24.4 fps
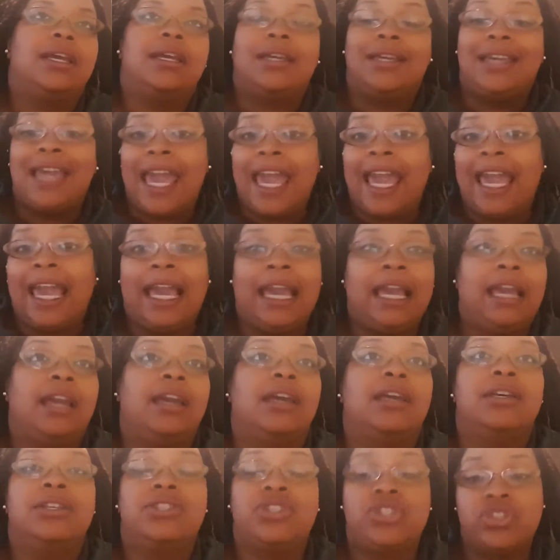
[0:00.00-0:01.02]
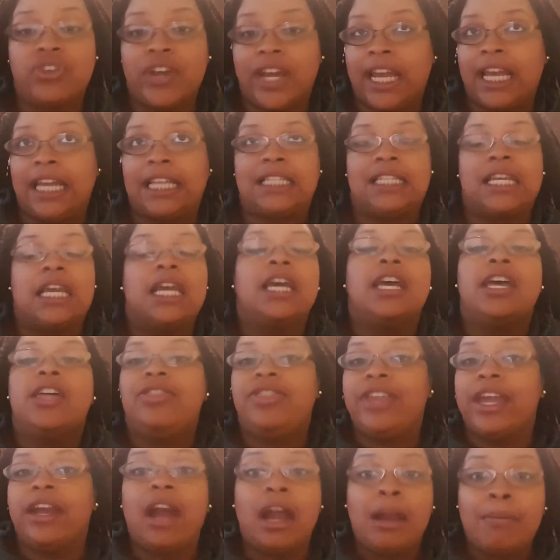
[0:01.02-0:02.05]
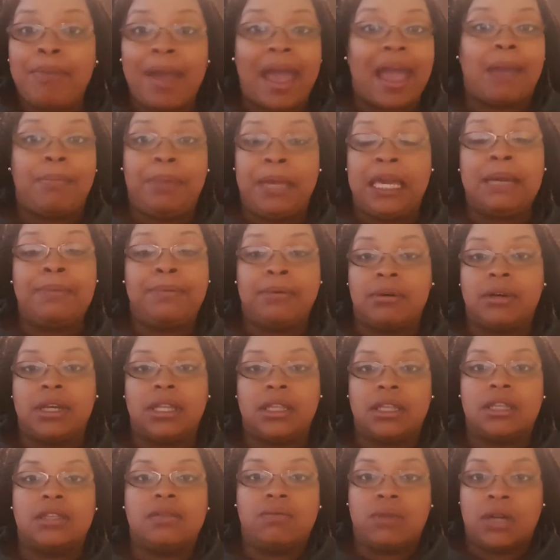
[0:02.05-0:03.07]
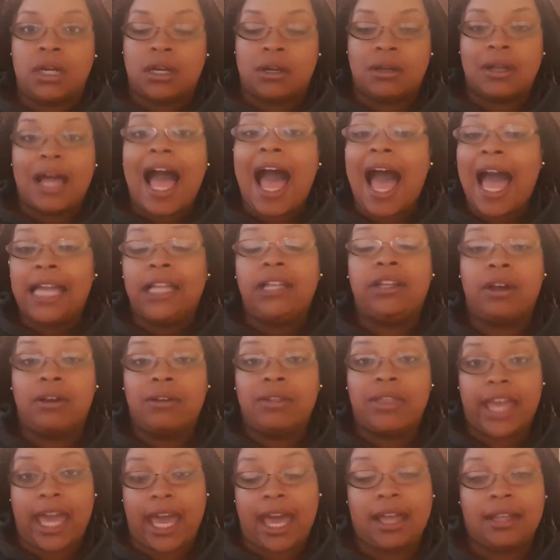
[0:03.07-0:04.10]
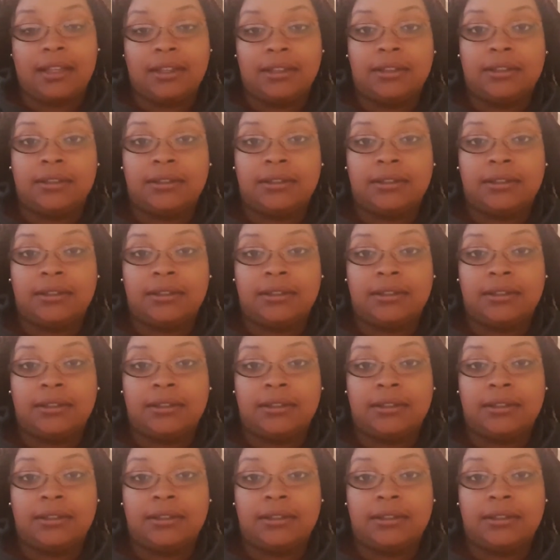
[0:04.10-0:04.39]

gay, straight, there are bad people in this world. I know that.